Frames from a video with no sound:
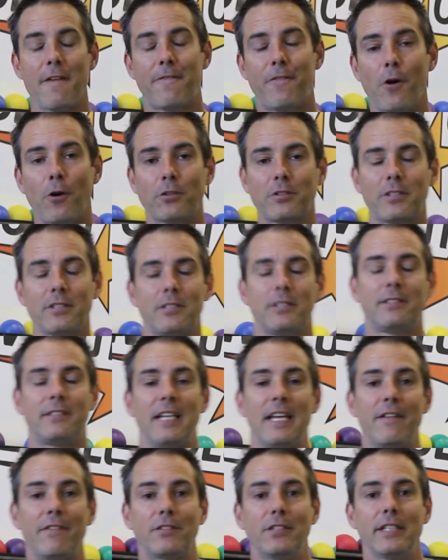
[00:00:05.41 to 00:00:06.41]
folks, this is
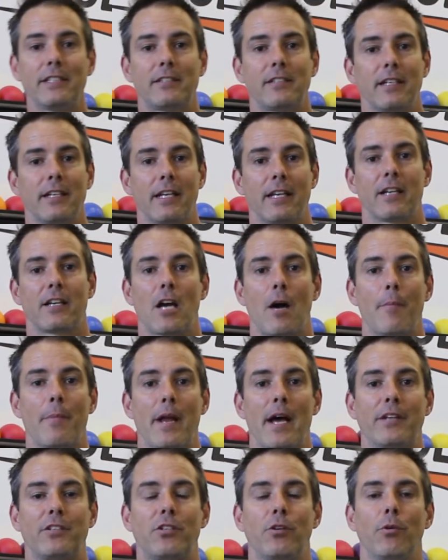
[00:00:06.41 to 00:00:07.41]
Dave Gleason again coming
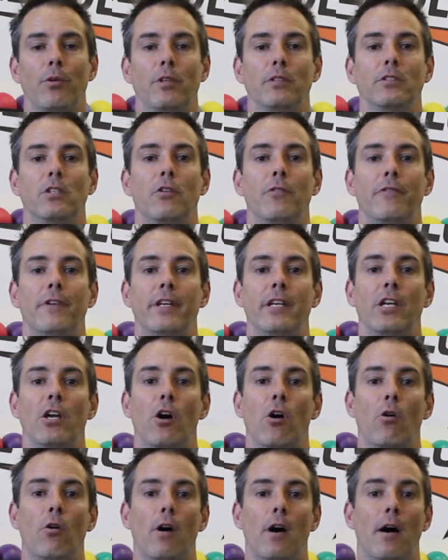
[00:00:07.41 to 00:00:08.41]
at you with a little
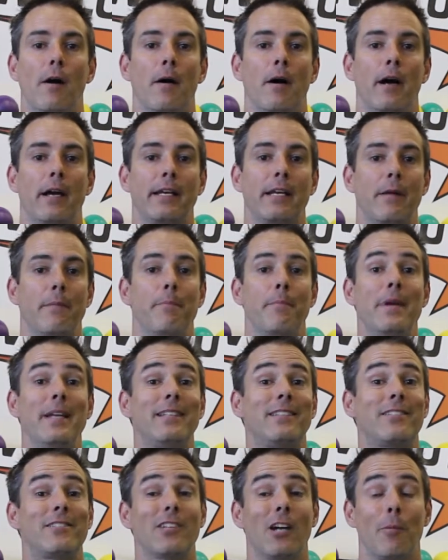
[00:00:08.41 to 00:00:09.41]
video. Again,
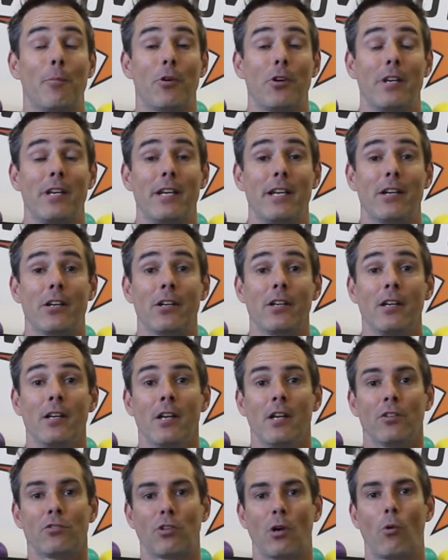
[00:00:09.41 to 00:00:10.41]
Midsummer here.
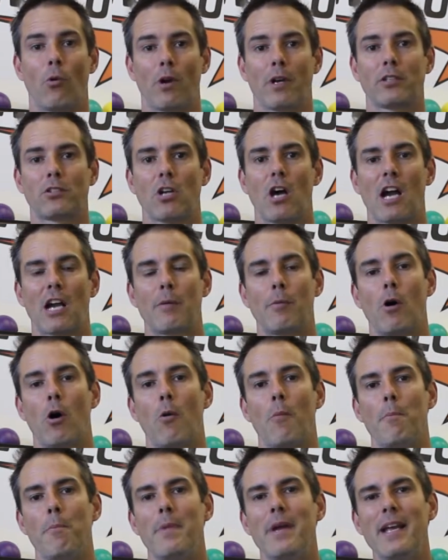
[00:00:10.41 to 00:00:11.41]
So I want to talk
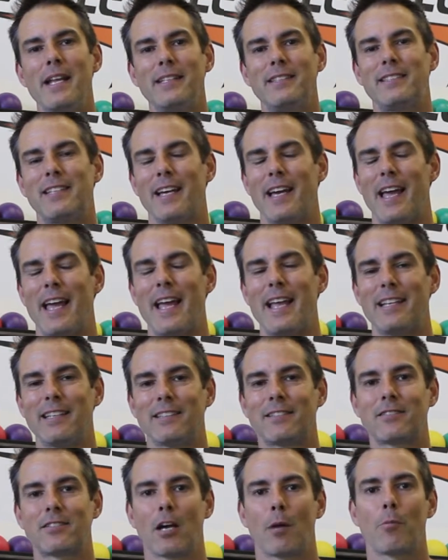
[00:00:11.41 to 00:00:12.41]
about mid to
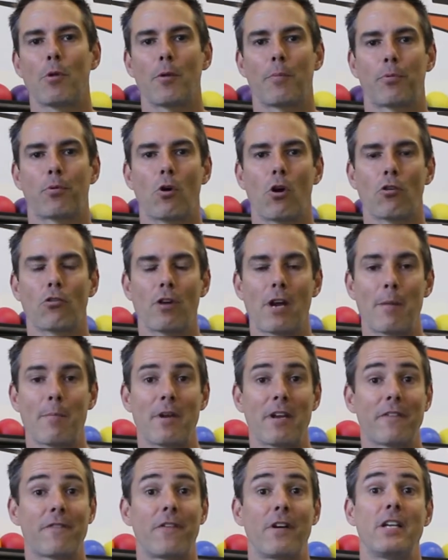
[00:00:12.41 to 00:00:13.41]
end summer
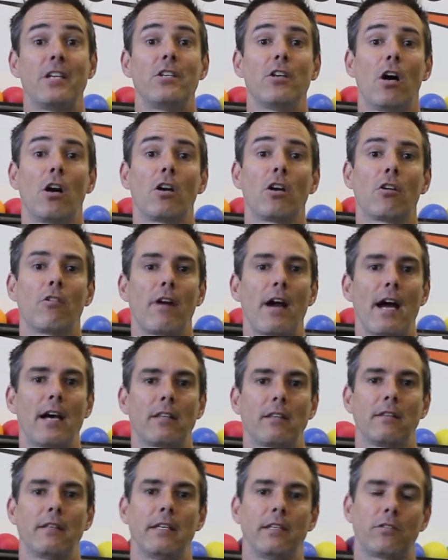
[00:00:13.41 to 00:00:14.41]
programming for younger
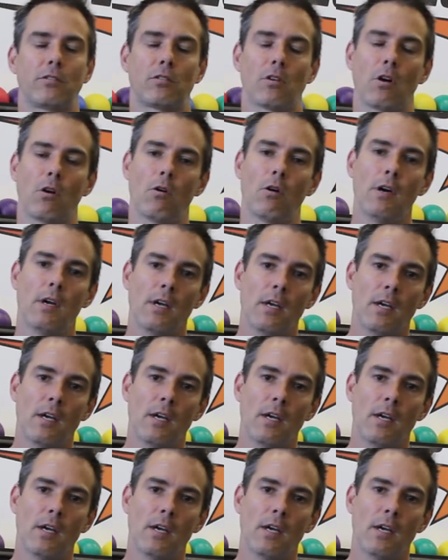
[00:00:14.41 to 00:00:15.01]
athletes. So